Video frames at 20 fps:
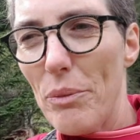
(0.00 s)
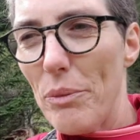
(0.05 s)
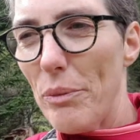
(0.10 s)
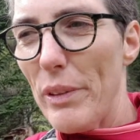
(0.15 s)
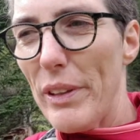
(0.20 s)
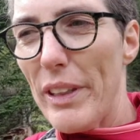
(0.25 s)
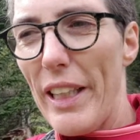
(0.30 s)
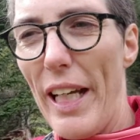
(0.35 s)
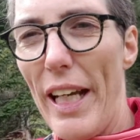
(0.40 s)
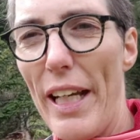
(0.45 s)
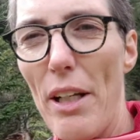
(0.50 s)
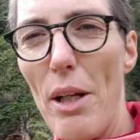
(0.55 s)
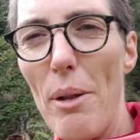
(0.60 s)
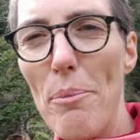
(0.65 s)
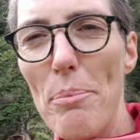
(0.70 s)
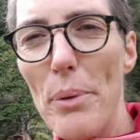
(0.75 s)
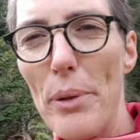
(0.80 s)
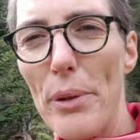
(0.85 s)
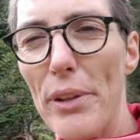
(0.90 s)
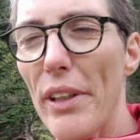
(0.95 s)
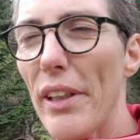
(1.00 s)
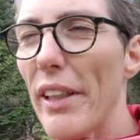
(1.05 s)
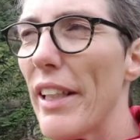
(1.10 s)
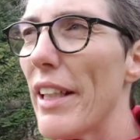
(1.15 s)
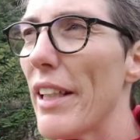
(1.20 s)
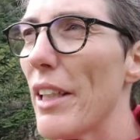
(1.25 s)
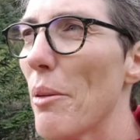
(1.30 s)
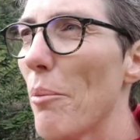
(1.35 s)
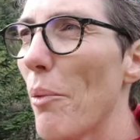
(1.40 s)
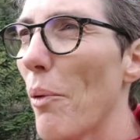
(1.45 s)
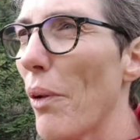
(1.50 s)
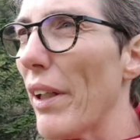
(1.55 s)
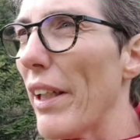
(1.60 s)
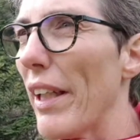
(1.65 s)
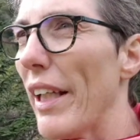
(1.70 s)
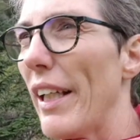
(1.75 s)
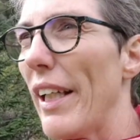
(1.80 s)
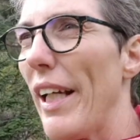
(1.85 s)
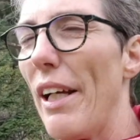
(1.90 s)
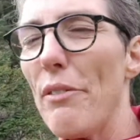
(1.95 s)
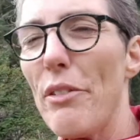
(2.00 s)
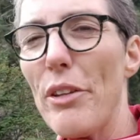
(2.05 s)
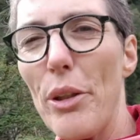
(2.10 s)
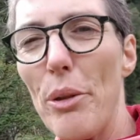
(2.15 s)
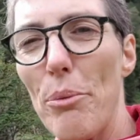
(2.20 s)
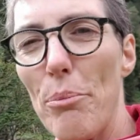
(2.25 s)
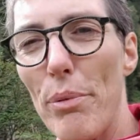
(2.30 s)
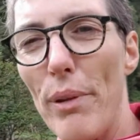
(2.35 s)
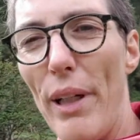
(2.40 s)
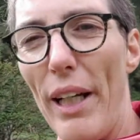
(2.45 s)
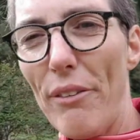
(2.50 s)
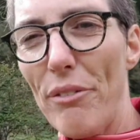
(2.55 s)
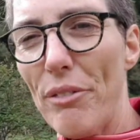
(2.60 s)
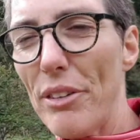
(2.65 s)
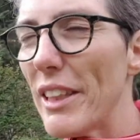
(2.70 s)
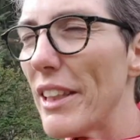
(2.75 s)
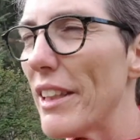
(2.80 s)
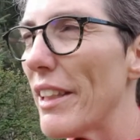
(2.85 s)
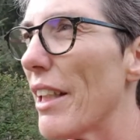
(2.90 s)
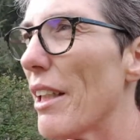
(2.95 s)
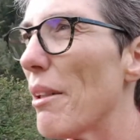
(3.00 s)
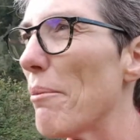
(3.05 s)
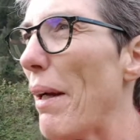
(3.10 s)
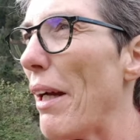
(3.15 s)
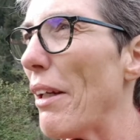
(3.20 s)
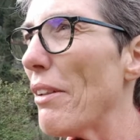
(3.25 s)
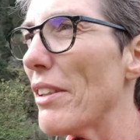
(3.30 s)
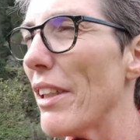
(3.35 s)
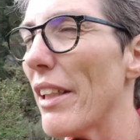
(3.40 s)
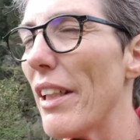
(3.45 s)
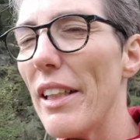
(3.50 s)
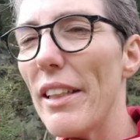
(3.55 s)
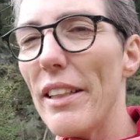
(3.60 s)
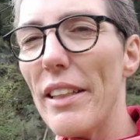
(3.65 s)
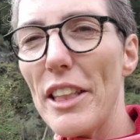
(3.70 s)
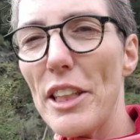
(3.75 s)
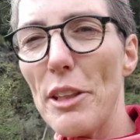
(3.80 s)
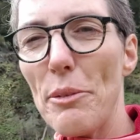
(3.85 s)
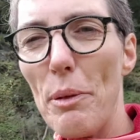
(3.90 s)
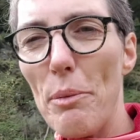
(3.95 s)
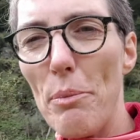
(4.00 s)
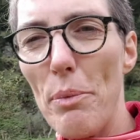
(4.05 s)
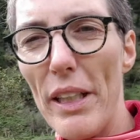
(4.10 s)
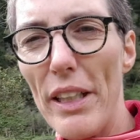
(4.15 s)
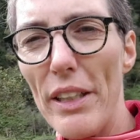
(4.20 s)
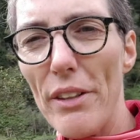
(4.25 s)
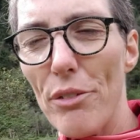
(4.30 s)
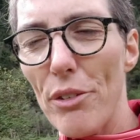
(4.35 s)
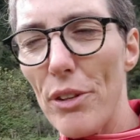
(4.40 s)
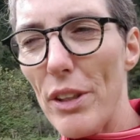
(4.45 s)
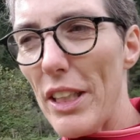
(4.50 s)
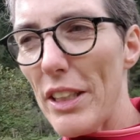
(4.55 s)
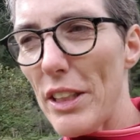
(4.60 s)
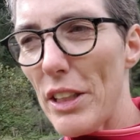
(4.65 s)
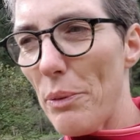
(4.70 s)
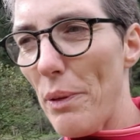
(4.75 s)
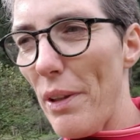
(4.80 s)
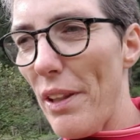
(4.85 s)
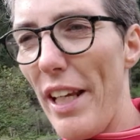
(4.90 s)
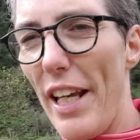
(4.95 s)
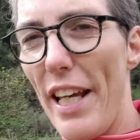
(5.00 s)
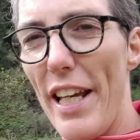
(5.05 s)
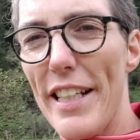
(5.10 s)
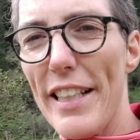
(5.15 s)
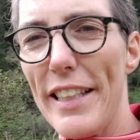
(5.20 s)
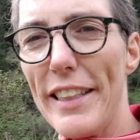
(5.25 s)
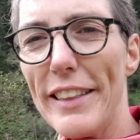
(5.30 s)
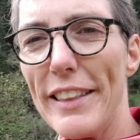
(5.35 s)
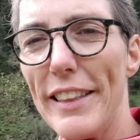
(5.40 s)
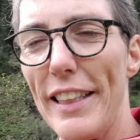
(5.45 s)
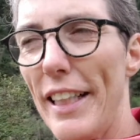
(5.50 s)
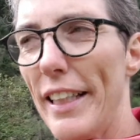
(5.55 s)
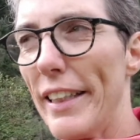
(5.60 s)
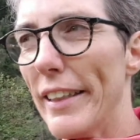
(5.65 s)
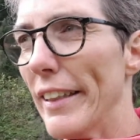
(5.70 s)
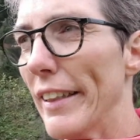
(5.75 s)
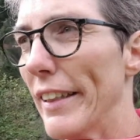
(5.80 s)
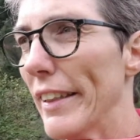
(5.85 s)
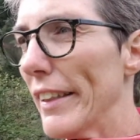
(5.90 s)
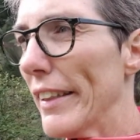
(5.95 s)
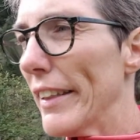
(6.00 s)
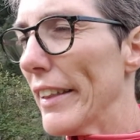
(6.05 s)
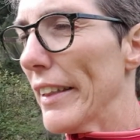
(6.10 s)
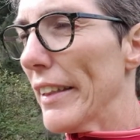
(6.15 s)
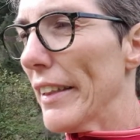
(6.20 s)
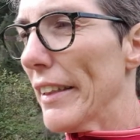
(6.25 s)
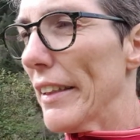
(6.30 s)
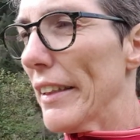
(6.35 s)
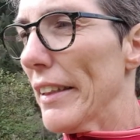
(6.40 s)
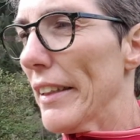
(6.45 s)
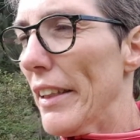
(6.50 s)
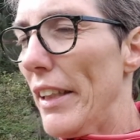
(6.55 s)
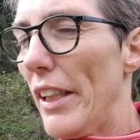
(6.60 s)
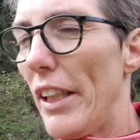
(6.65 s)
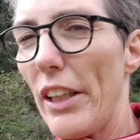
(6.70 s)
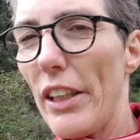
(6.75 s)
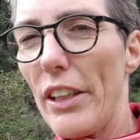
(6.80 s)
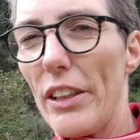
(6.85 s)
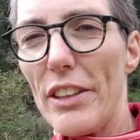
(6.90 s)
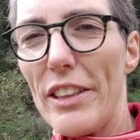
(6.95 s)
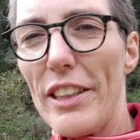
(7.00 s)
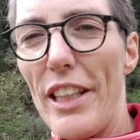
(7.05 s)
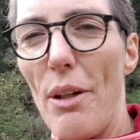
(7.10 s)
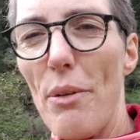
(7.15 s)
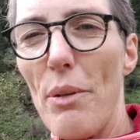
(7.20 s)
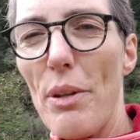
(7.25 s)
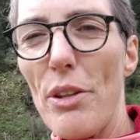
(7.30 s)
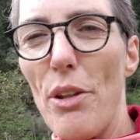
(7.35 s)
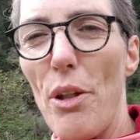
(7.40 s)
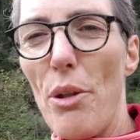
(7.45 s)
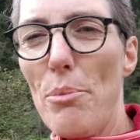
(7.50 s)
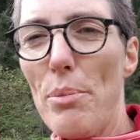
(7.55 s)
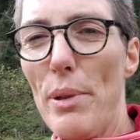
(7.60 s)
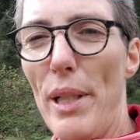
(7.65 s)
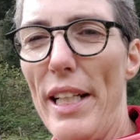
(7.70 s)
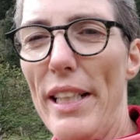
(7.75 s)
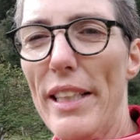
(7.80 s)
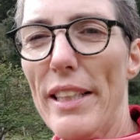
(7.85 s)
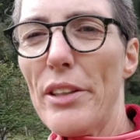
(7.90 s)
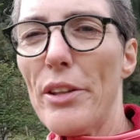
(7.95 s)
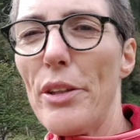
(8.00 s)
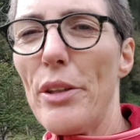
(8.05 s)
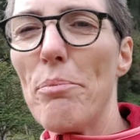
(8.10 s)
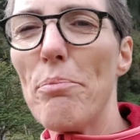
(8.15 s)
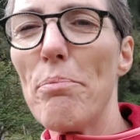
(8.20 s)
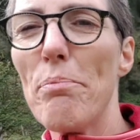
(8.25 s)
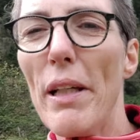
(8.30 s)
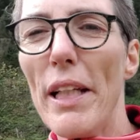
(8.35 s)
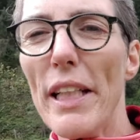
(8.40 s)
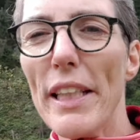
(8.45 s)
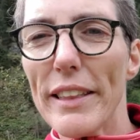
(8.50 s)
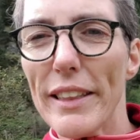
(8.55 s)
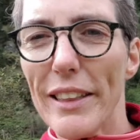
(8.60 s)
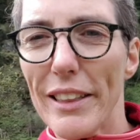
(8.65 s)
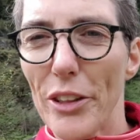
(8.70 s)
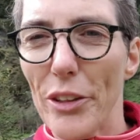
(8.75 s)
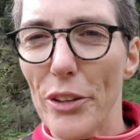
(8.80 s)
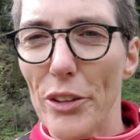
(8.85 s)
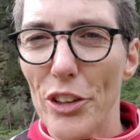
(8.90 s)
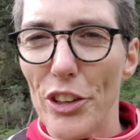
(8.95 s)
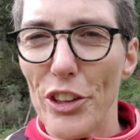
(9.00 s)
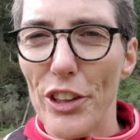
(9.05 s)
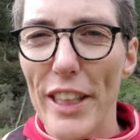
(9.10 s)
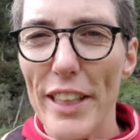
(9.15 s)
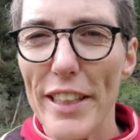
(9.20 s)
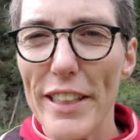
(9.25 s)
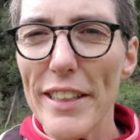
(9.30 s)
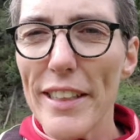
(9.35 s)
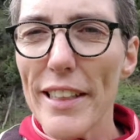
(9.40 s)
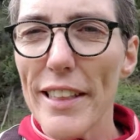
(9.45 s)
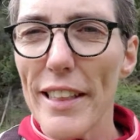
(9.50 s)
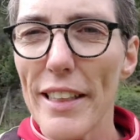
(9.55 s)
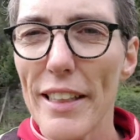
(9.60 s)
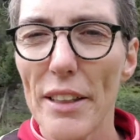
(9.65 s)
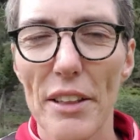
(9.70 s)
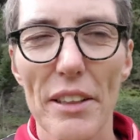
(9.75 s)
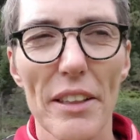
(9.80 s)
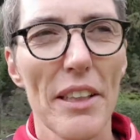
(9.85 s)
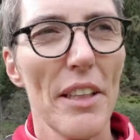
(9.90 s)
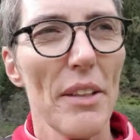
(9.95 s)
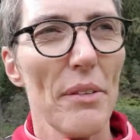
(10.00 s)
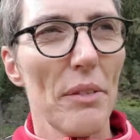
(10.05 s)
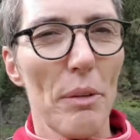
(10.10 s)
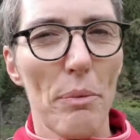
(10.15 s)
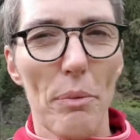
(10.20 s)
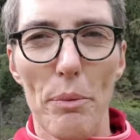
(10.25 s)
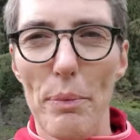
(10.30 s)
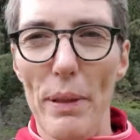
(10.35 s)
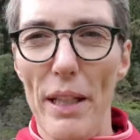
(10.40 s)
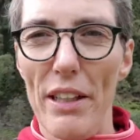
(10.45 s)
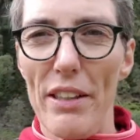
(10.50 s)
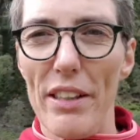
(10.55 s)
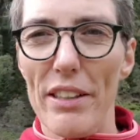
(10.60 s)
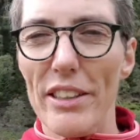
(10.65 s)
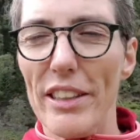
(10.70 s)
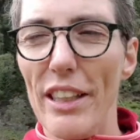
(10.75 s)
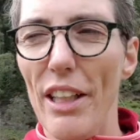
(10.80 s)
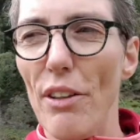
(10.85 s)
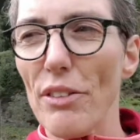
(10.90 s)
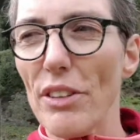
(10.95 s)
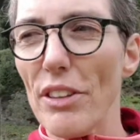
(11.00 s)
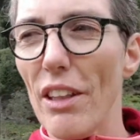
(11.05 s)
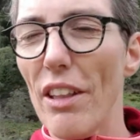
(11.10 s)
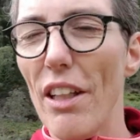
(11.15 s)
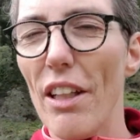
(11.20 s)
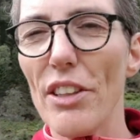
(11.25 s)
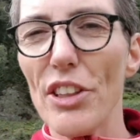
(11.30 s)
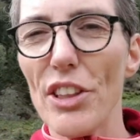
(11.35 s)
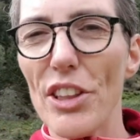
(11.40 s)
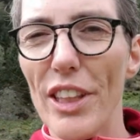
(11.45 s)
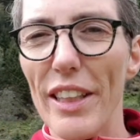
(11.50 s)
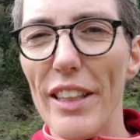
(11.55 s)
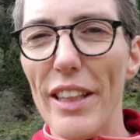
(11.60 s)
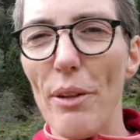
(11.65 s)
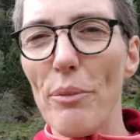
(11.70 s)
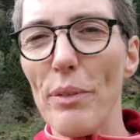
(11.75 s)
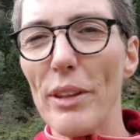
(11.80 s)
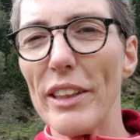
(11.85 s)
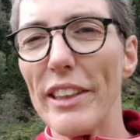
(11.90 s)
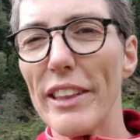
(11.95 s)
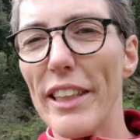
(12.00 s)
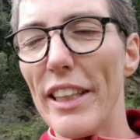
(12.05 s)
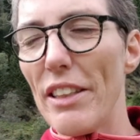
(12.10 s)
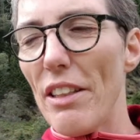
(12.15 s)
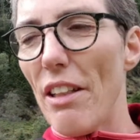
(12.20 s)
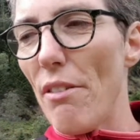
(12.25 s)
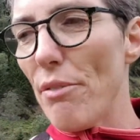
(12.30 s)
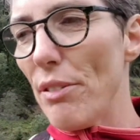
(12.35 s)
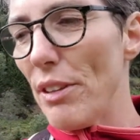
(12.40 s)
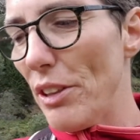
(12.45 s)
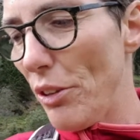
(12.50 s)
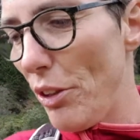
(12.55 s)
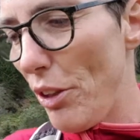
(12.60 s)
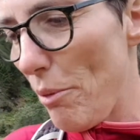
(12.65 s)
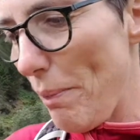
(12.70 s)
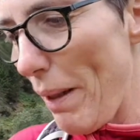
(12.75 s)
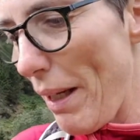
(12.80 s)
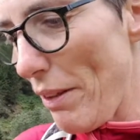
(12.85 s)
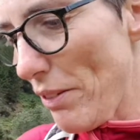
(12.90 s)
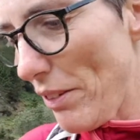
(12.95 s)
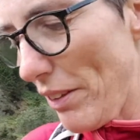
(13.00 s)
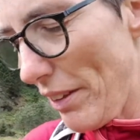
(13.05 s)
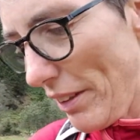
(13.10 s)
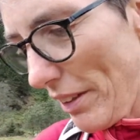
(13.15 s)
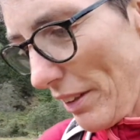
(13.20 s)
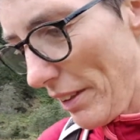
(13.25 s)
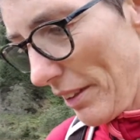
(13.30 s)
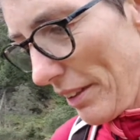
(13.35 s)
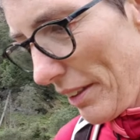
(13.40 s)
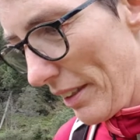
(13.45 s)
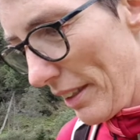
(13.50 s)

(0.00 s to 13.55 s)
We get up early in the morning, have a good breakfast in the mountain inn that's prepared for us with eggs and sourdough bread, good meat, good cheese. We prepare ourselves a lunch and then we set off into the mountains.